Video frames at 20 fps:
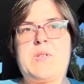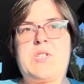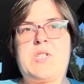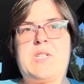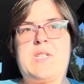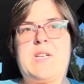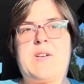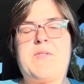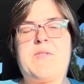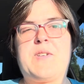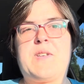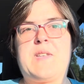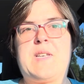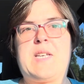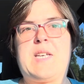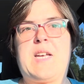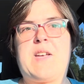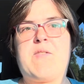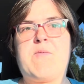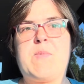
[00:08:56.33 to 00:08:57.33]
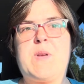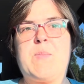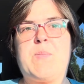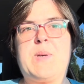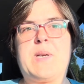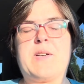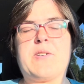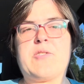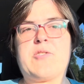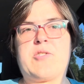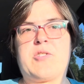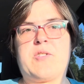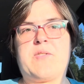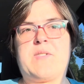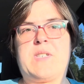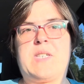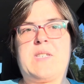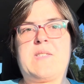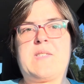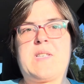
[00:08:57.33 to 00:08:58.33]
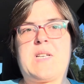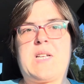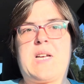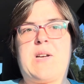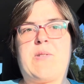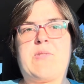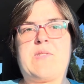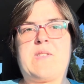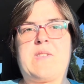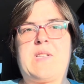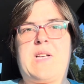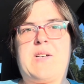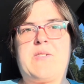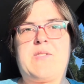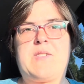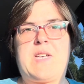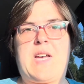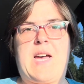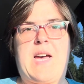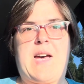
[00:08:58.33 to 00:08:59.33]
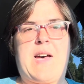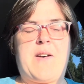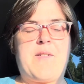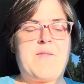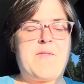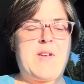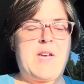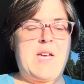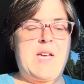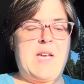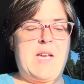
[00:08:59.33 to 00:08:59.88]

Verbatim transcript: she definitely gave me bigger servings than I was allowed to have.